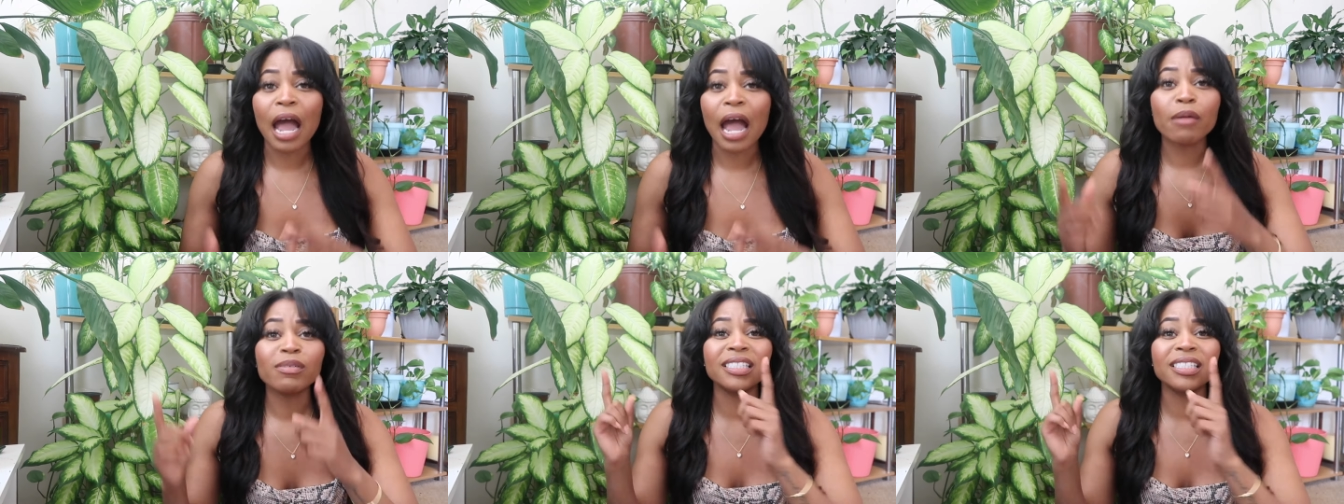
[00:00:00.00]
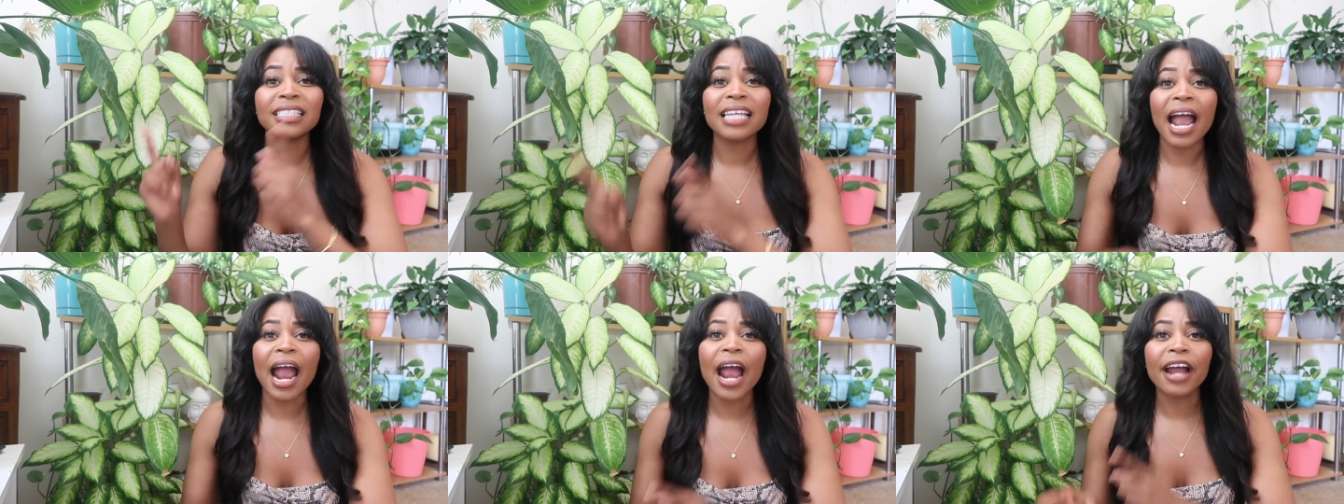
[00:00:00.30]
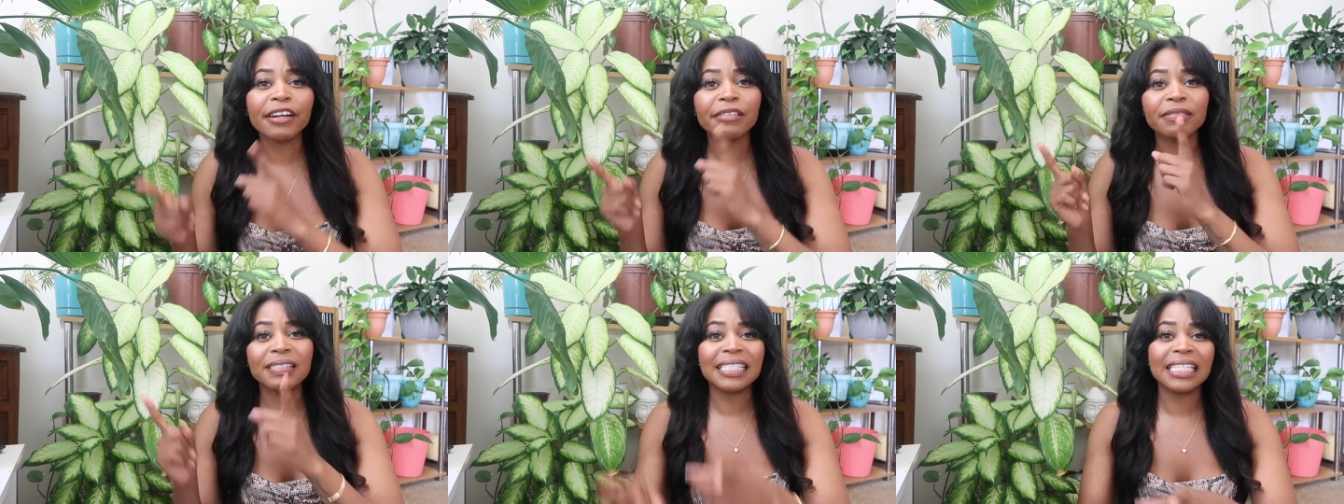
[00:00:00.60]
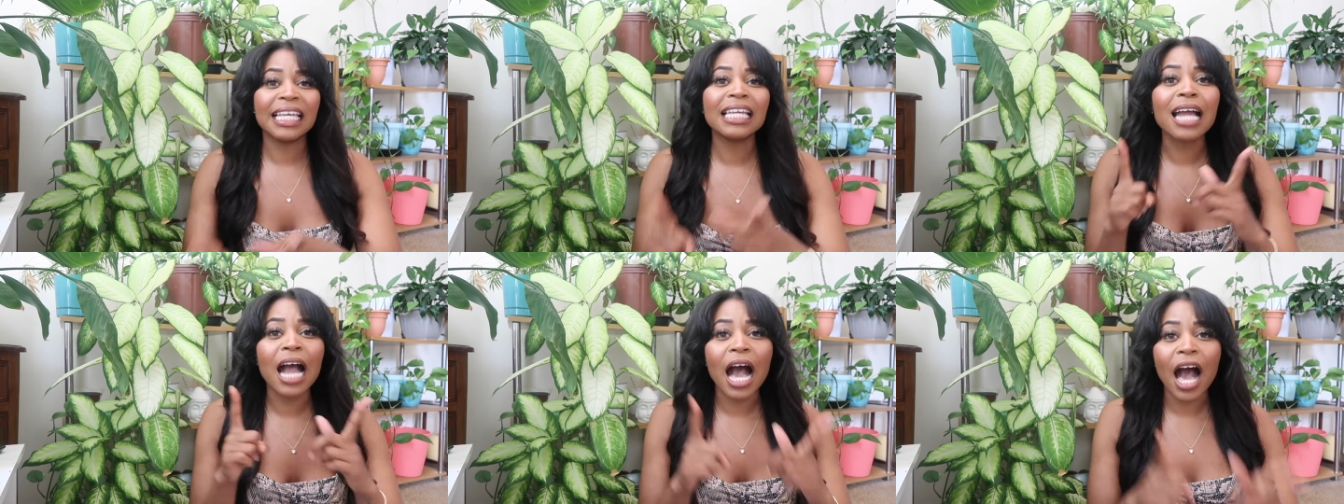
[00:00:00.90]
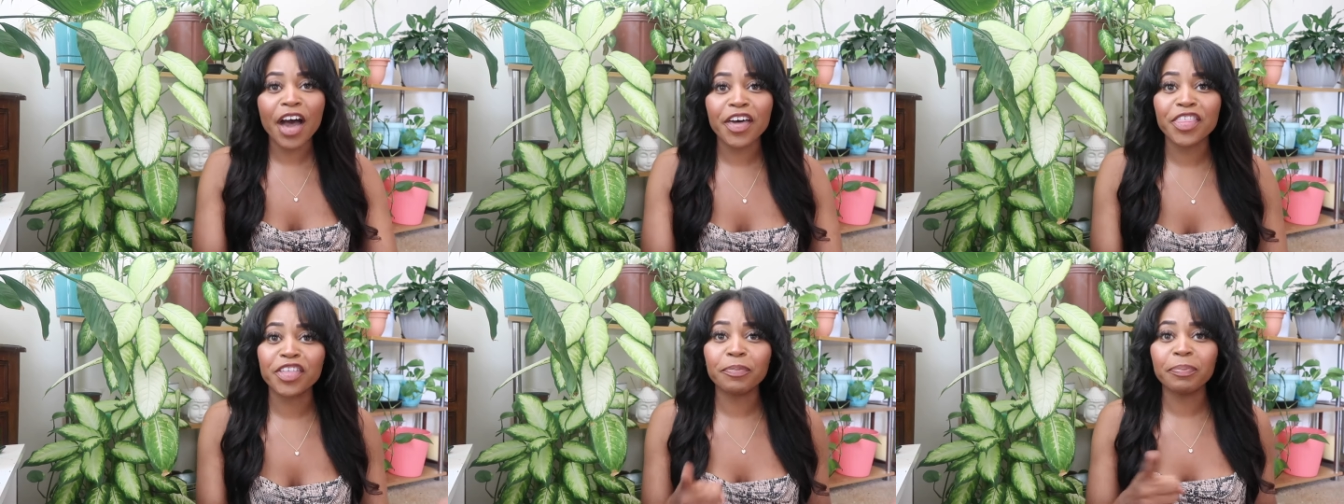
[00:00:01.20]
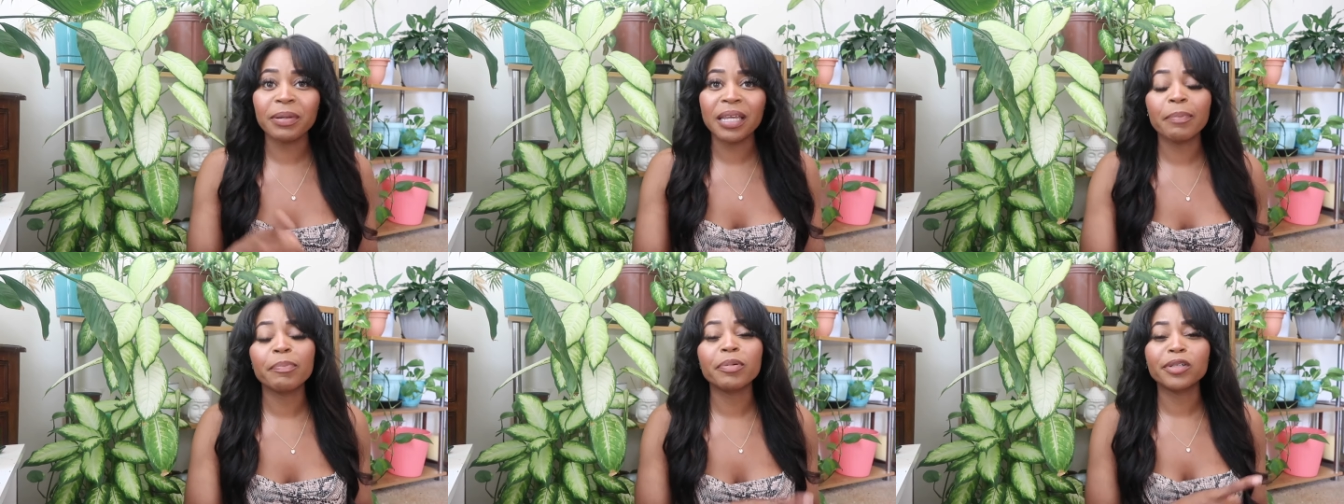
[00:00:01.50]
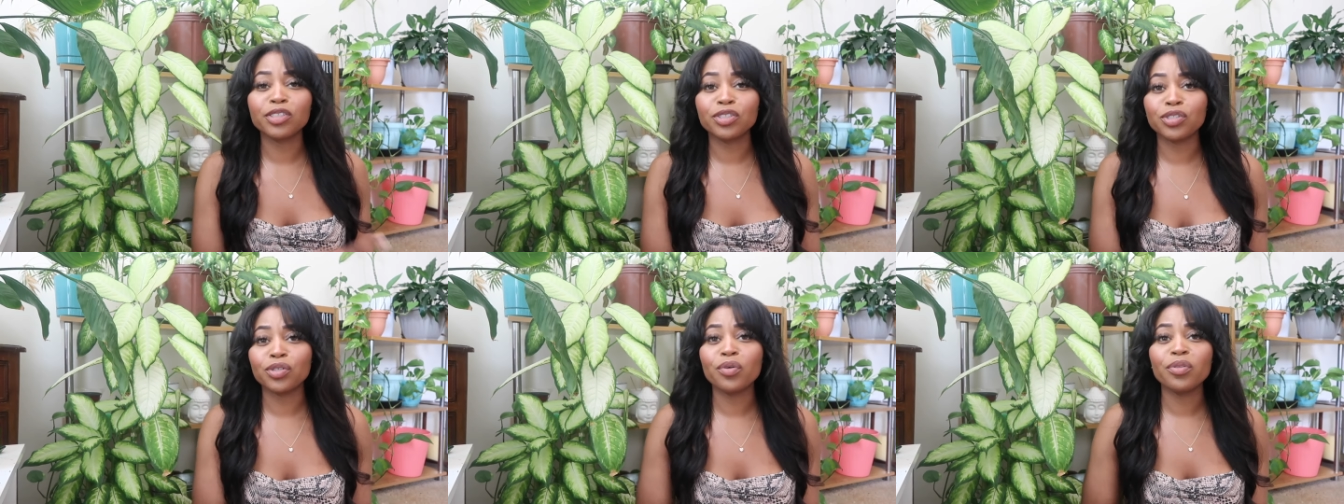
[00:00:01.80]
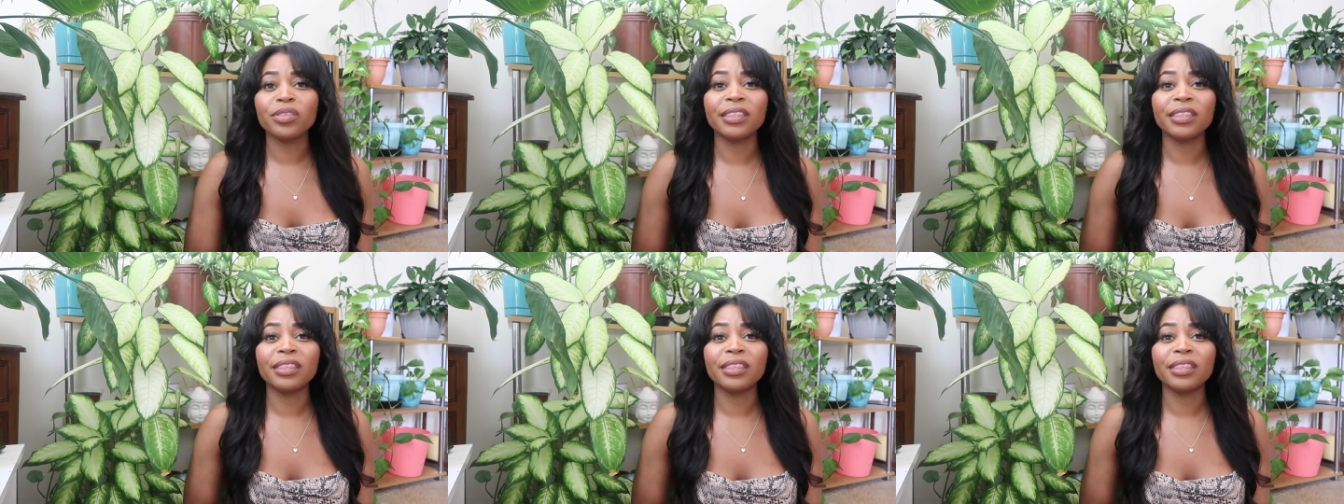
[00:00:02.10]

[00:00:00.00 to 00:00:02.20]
I was tired of seeing other people do